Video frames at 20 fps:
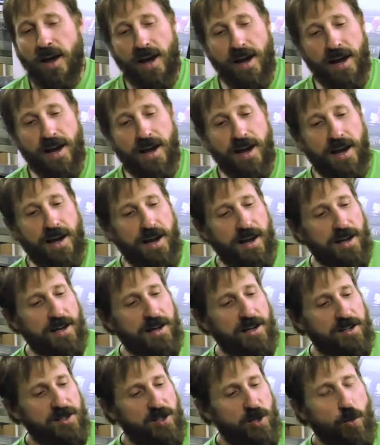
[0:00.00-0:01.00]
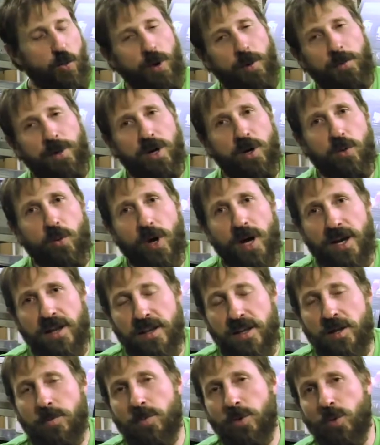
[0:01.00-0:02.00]
And so what better way
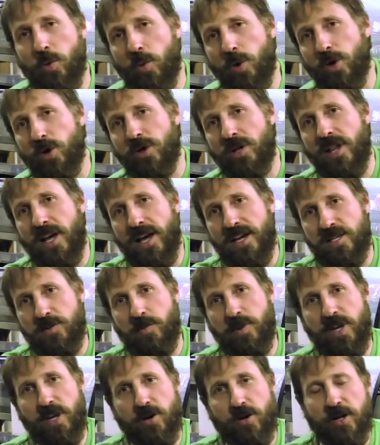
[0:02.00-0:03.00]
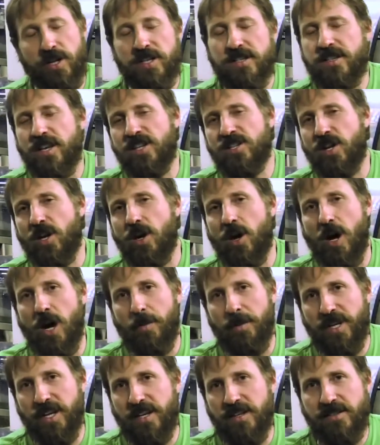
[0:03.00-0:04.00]
than to put a world-class beer into such a
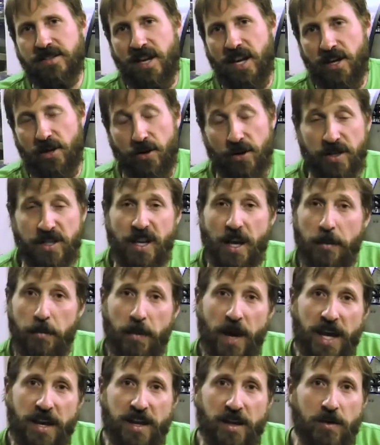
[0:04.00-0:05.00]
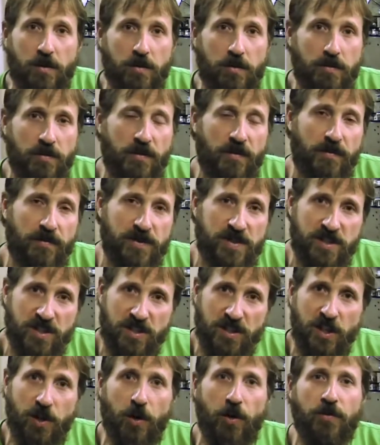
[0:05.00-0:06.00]
common container and yet make it
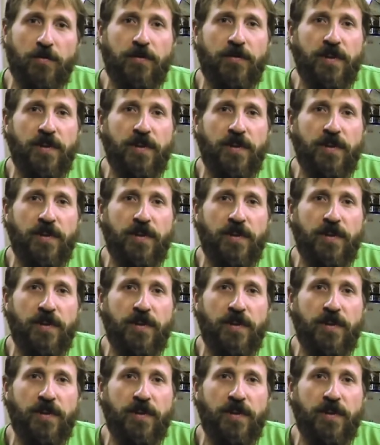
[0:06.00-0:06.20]
still